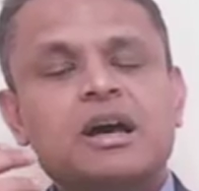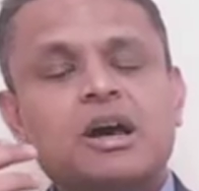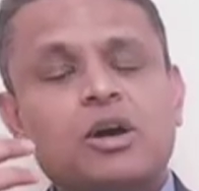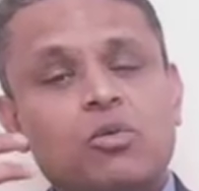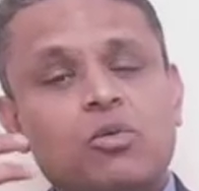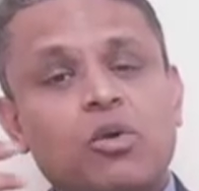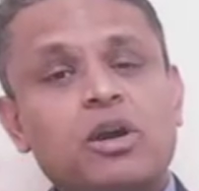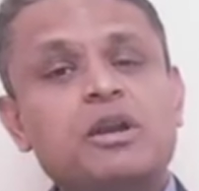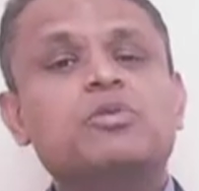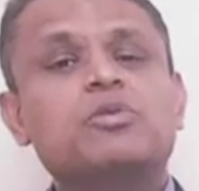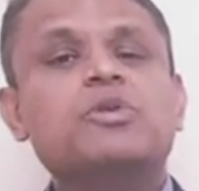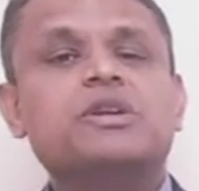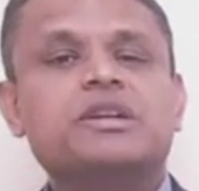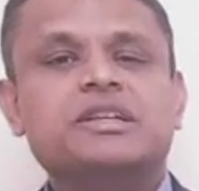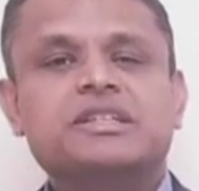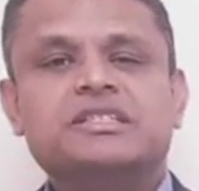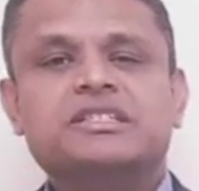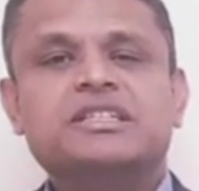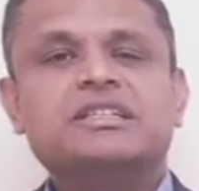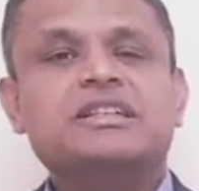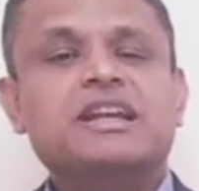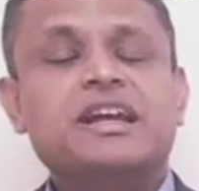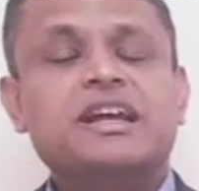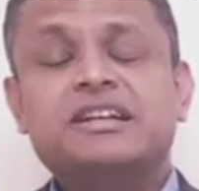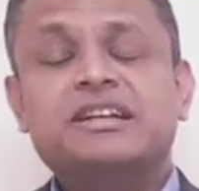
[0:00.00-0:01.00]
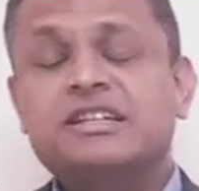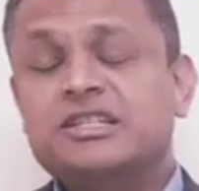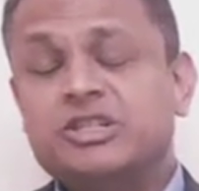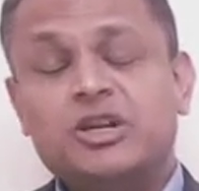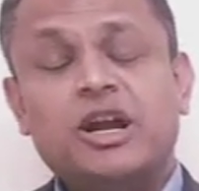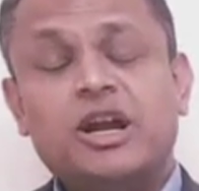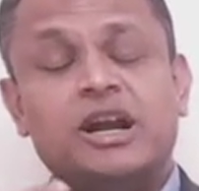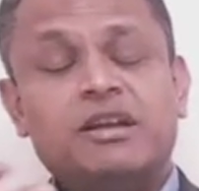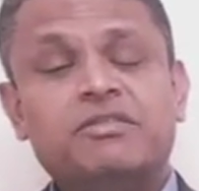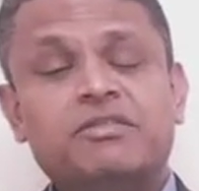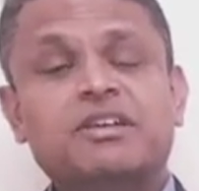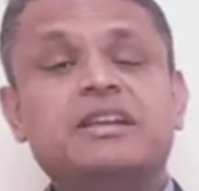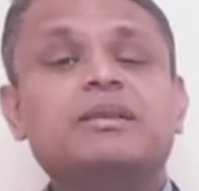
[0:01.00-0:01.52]
whatever reason, and it's
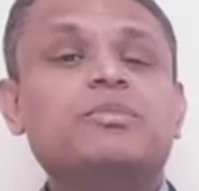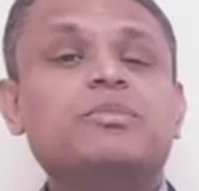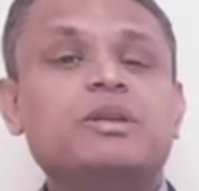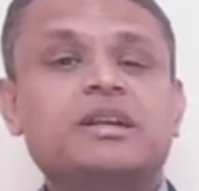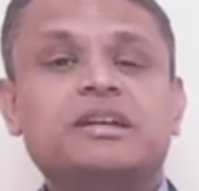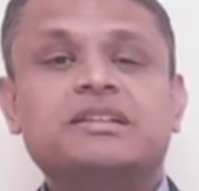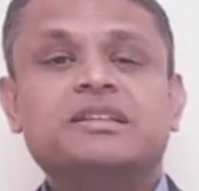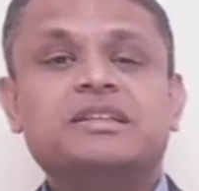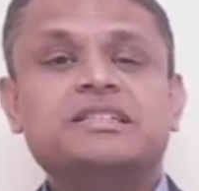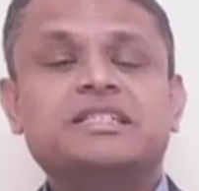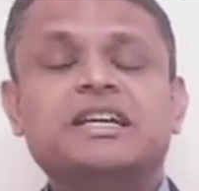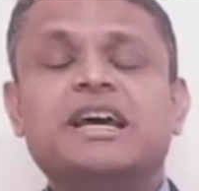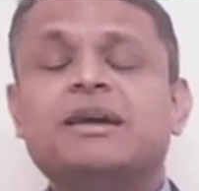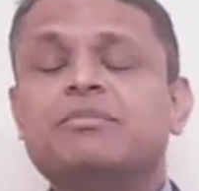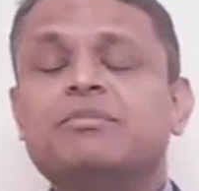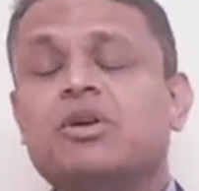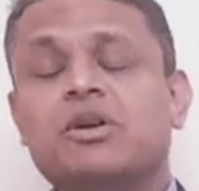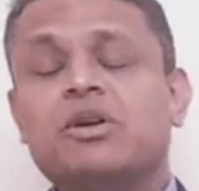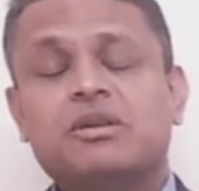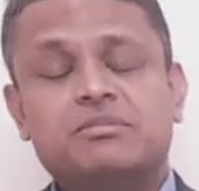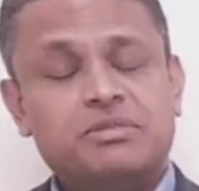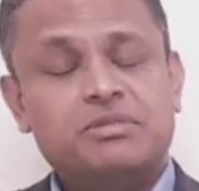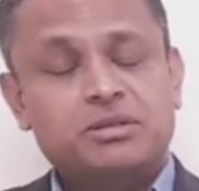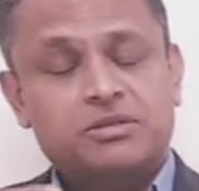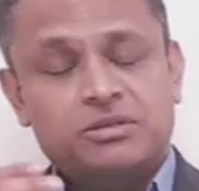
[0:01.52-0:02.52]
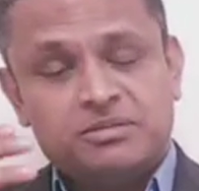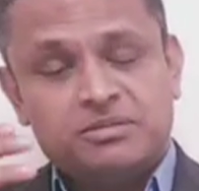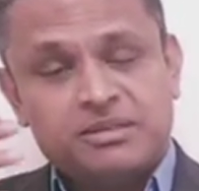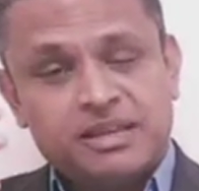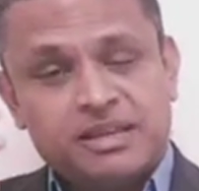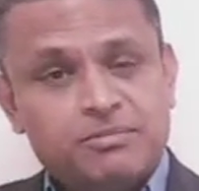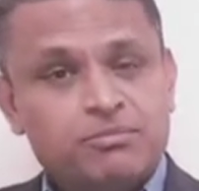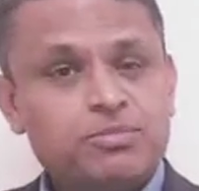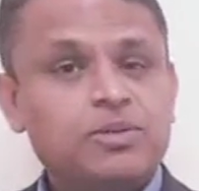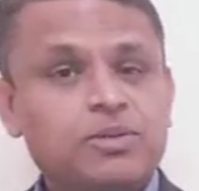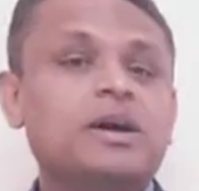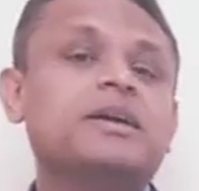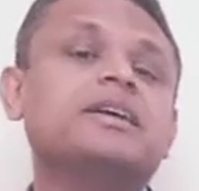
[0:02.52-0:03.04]
not available at the time, or the
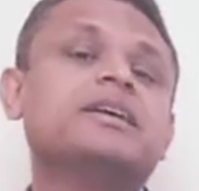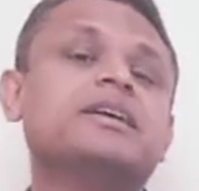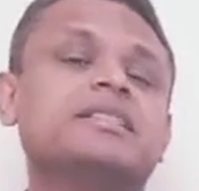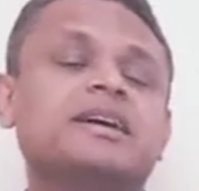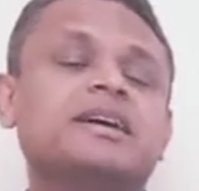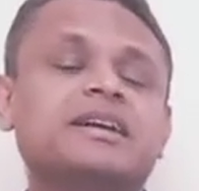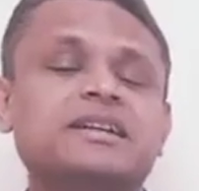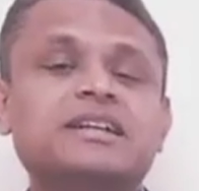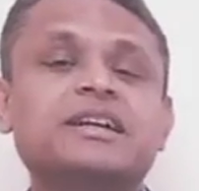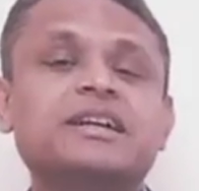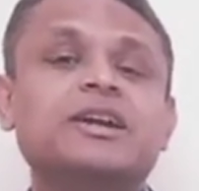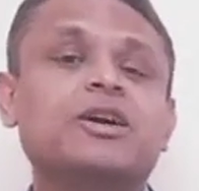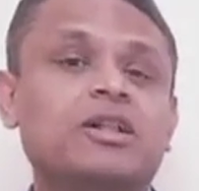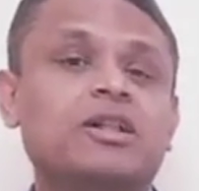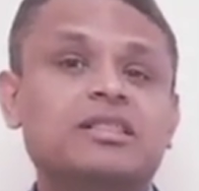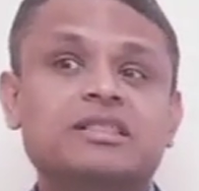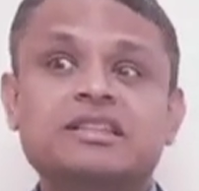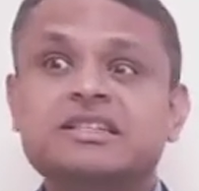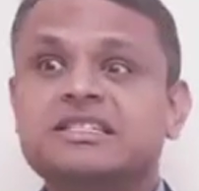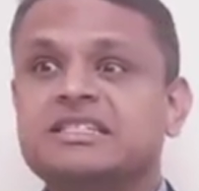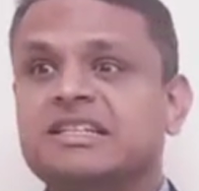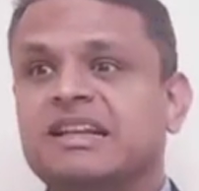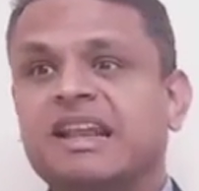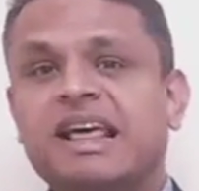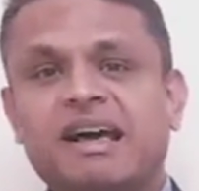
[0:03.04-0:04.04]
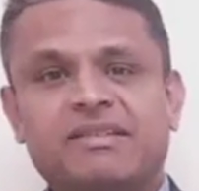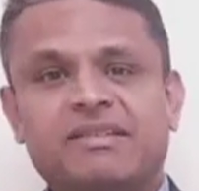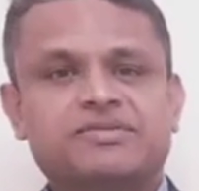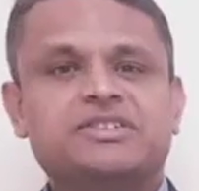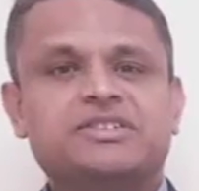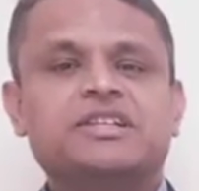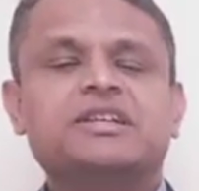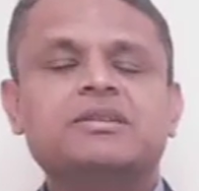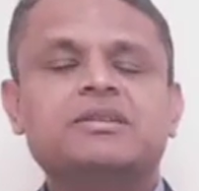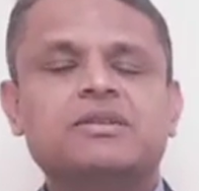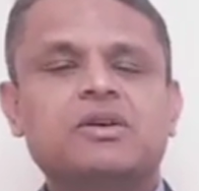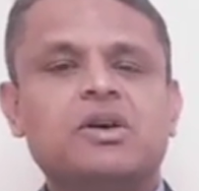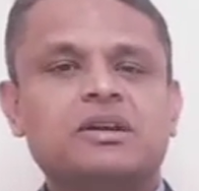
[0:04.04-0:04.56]
employee that did all this
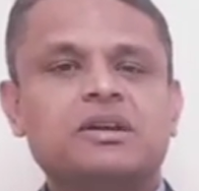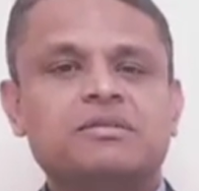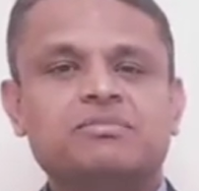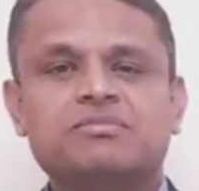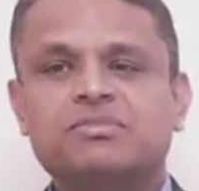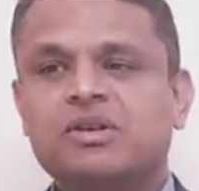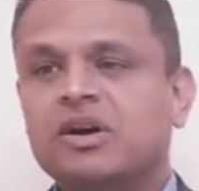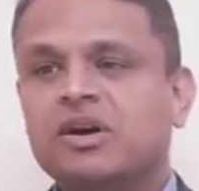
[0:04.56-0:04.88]
left, or